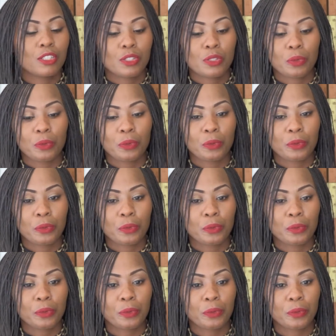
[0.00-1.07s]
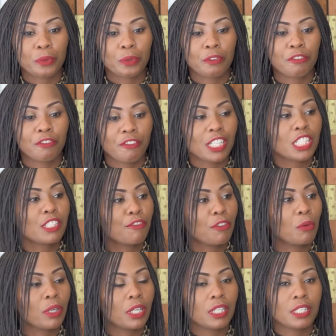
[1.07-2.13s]
So fast
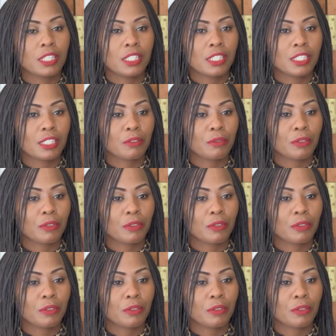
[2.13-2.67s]
forward,